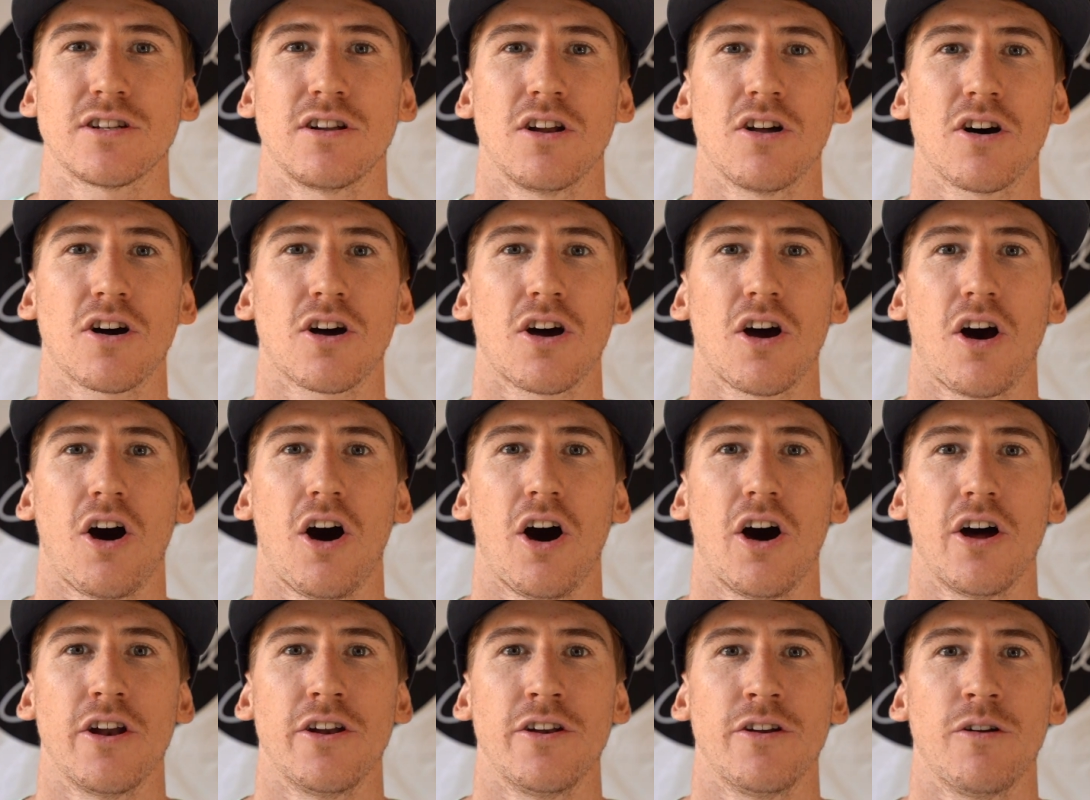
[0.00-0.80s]
look
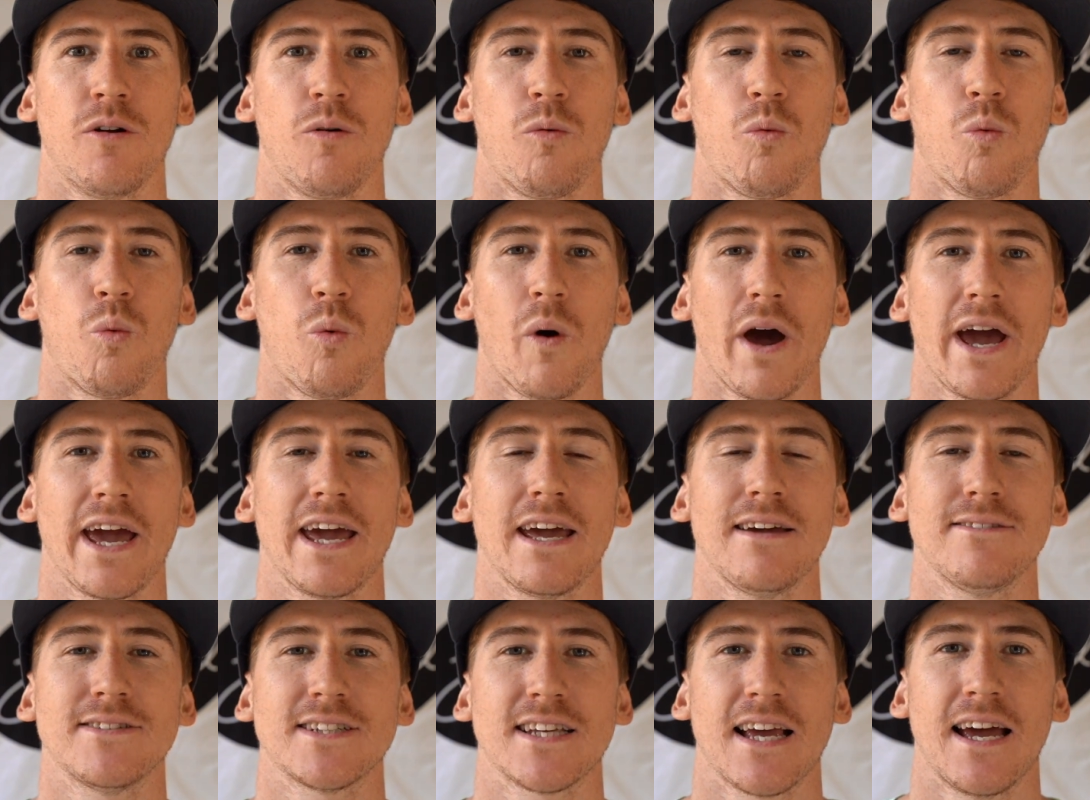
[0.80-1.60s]
on
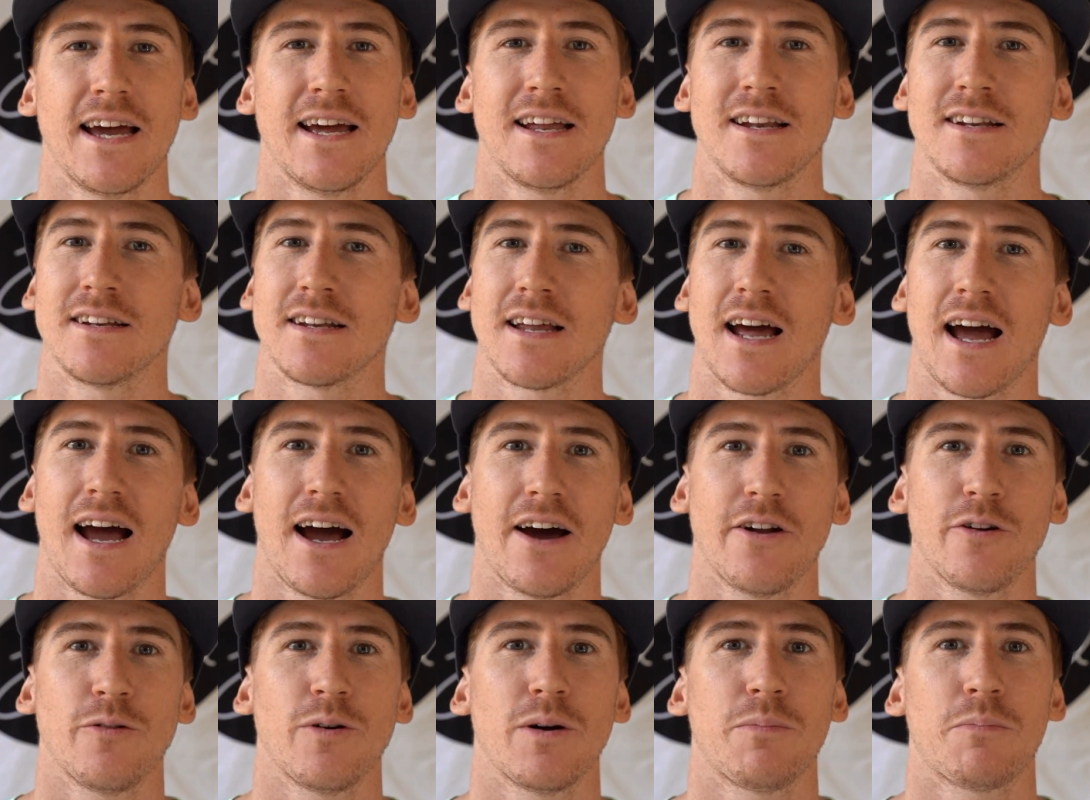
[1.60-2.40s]
waves and
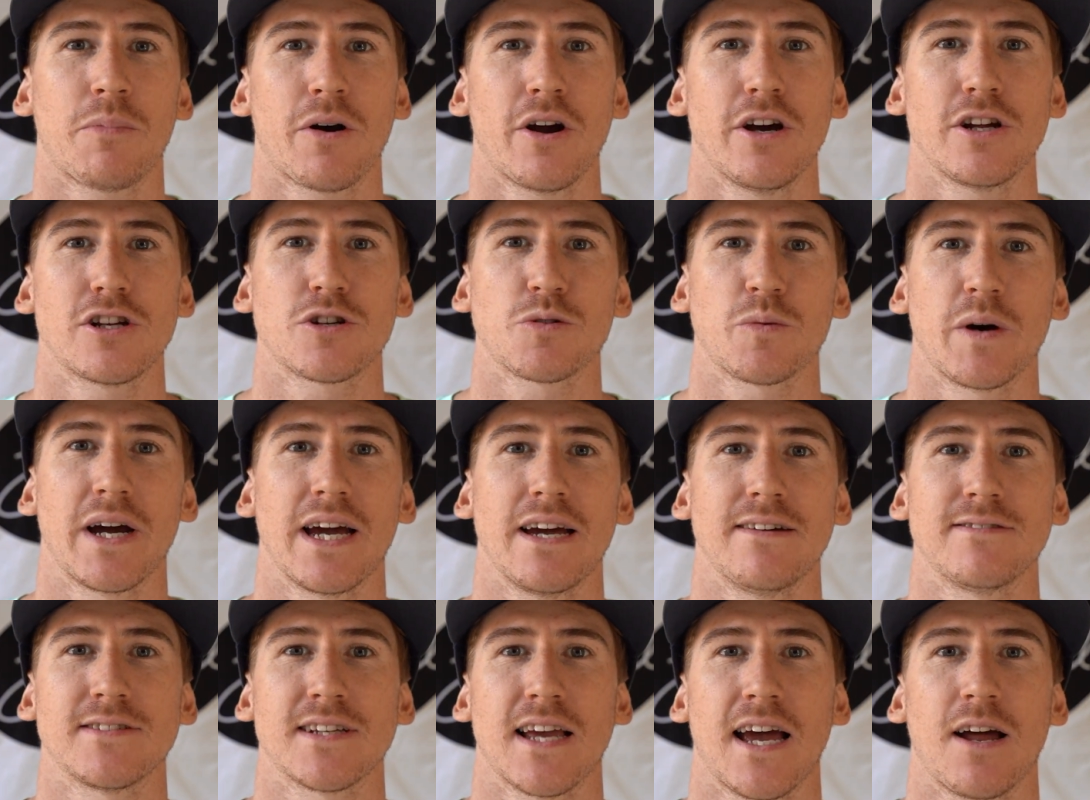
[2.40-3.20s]
how to approach
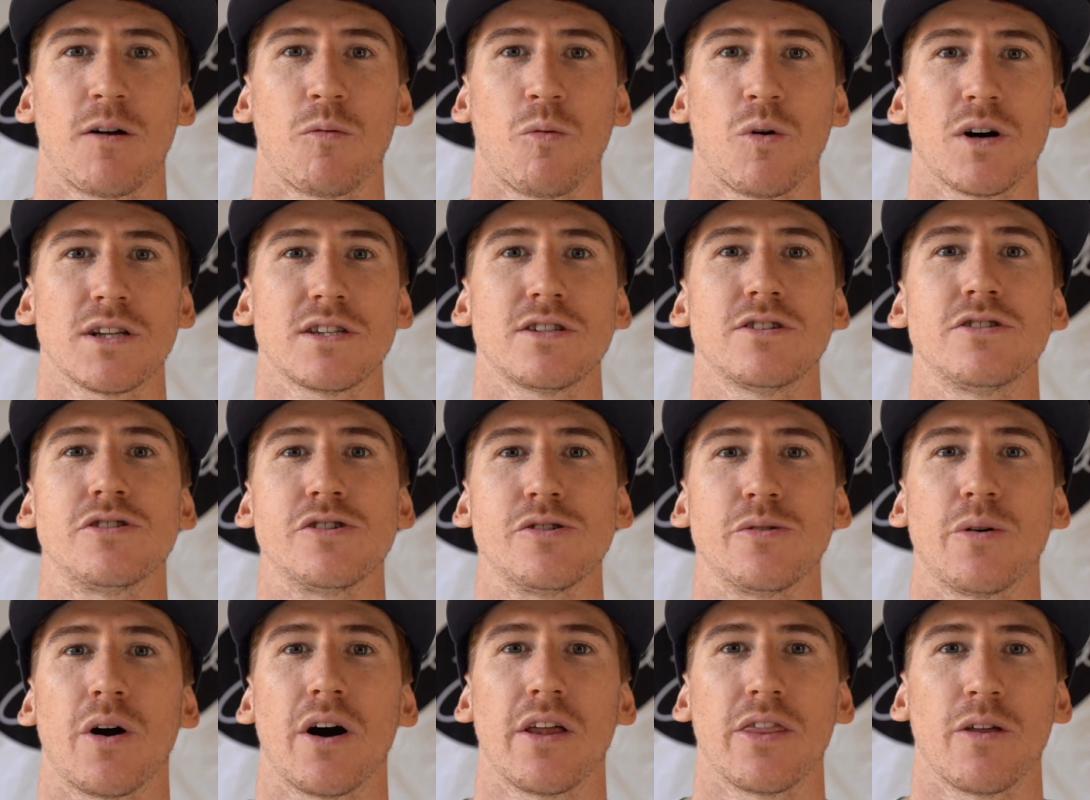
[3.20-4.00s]
waves and what to
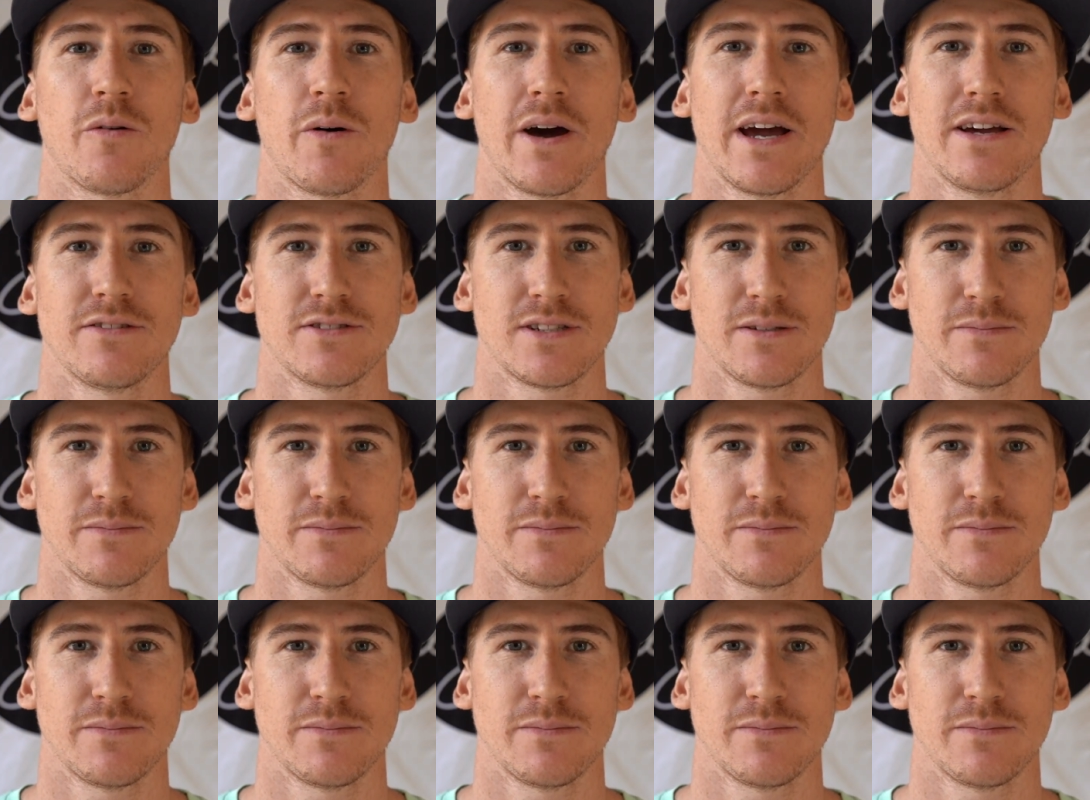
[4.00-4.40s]
do on the waves